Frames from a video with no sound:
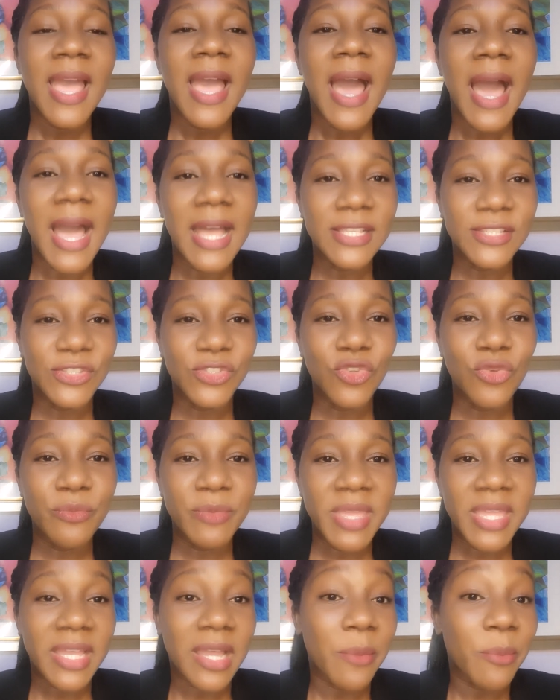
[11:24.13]
as you
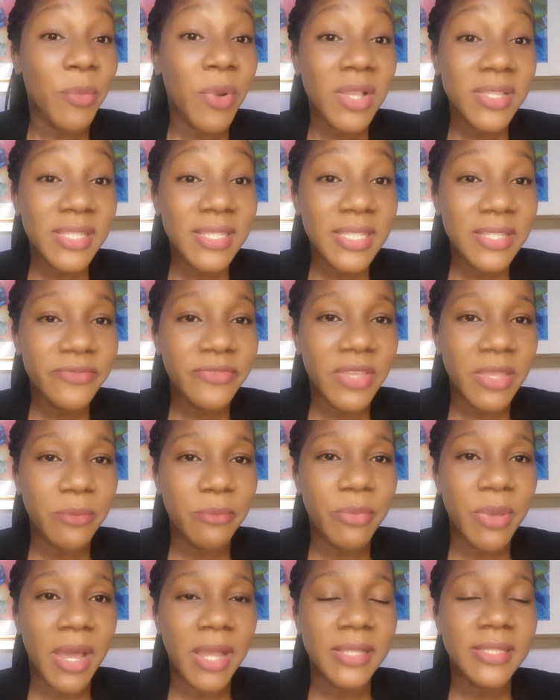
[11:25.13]
make a positive
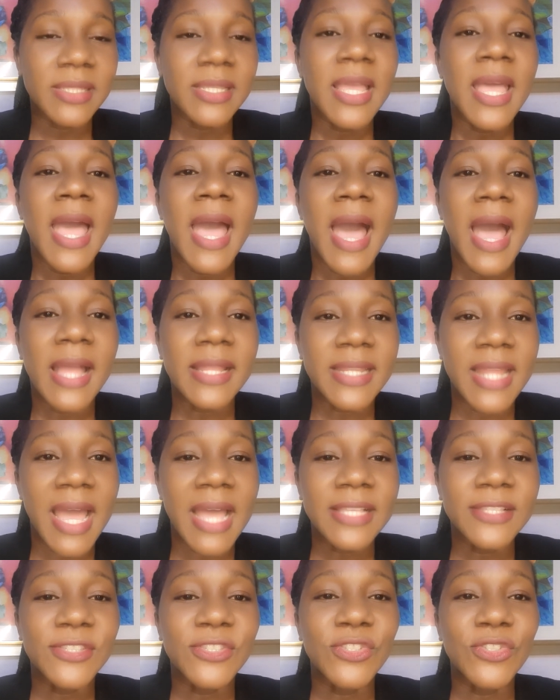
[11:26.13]
impact and
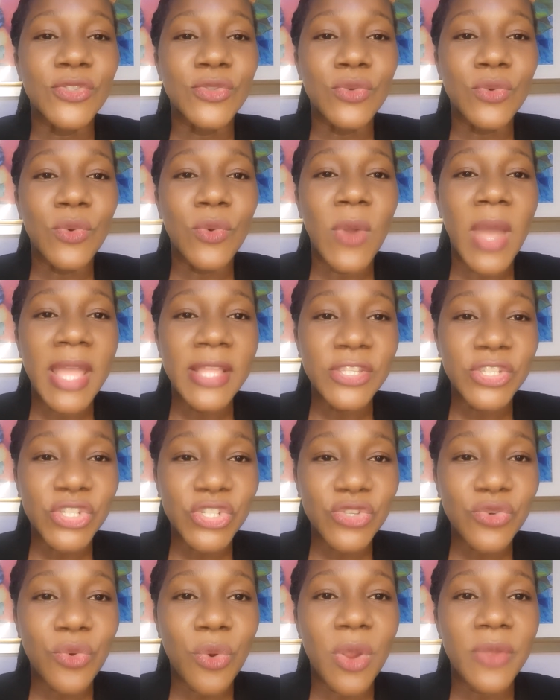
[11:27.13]
as you
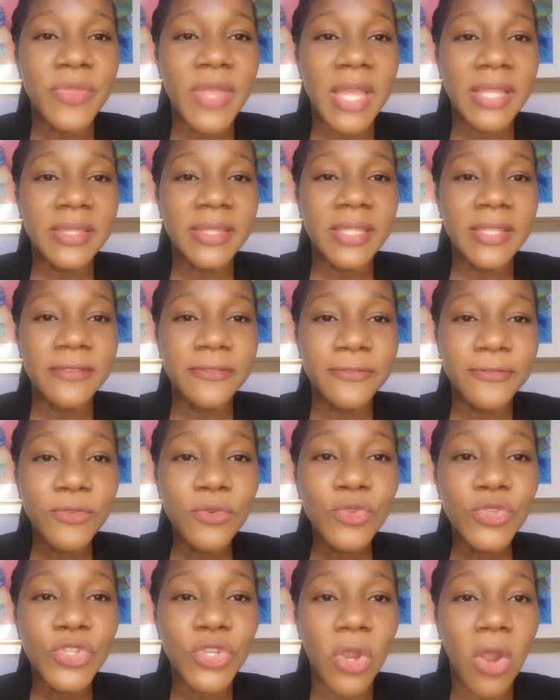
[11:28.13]
ensure that the
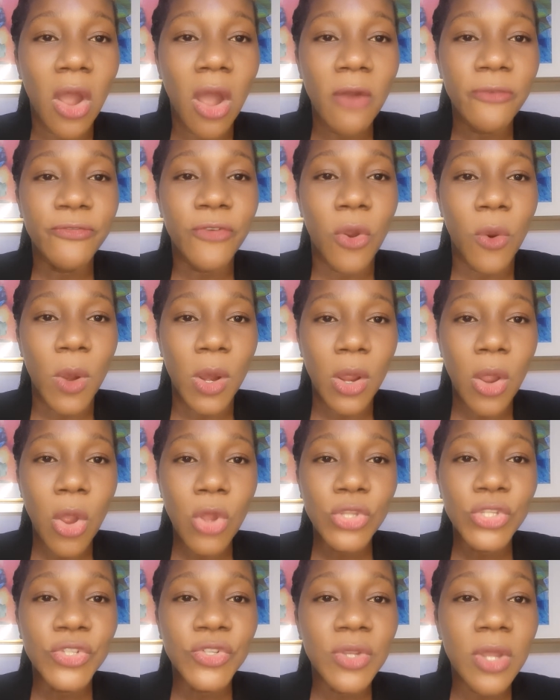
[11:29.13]
future of our
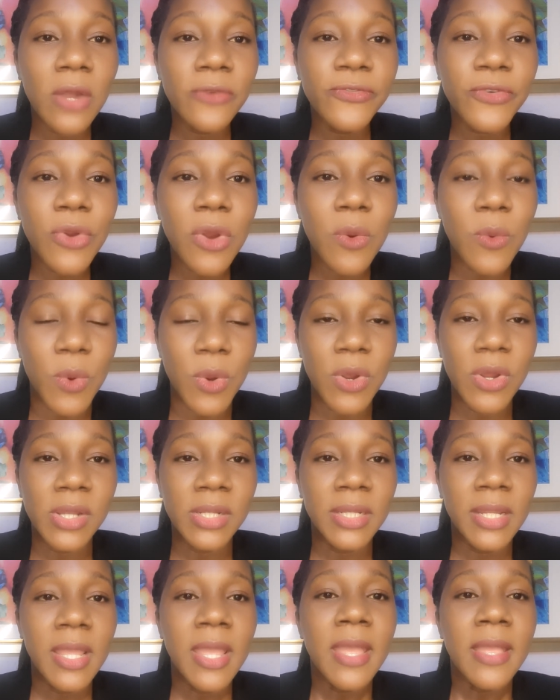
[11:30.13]
country, of our world,